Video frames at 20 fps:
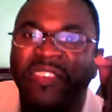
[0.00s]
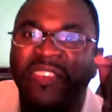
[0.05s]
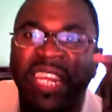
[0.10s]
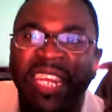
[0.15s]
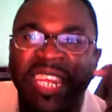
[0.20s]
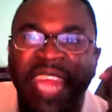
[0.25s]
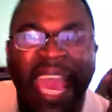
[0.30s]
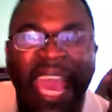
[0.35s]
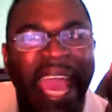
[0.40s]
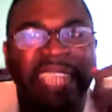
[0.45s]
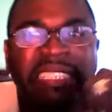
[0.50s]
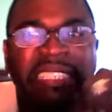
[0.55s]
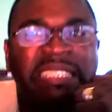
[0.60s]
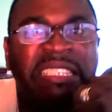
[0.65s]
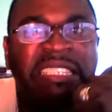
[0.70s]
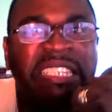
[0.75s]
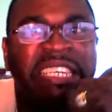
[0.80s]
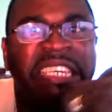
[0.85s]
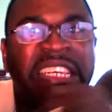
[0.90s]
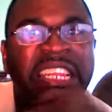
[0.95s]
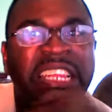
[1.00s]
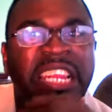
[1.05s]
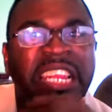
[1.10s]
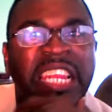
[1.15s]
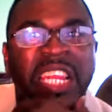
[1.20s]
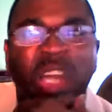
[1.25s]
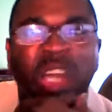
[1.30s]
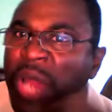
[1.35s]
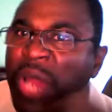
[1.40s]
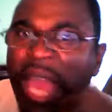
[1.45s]
nasty,
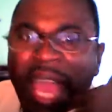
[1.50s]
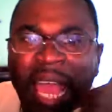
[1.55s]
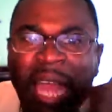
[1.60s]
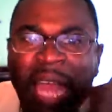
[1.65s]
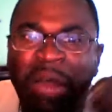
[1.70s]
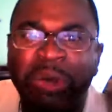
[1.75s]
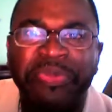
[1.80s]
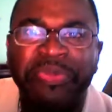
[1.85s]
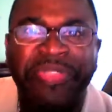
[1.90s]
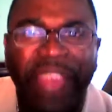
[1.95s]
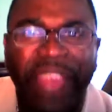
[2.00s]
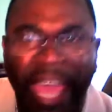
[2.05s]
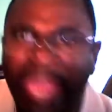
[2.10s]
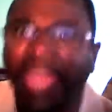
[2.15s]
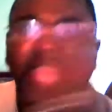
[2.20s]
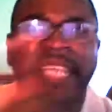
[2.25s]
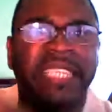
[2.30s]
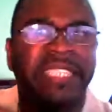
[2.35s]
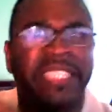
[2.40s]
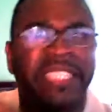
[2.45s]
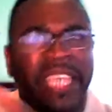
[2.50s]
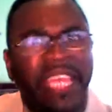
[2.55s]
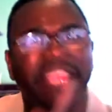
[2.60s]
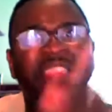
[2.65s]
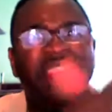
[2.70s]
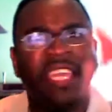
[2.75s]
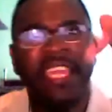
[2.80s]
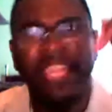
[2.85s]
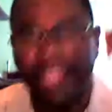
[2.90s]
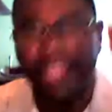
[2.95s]
low down things.
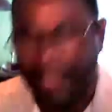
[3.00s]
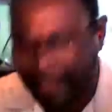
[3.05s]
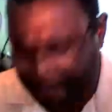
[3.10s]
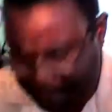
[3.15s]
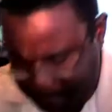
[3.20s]
In thee,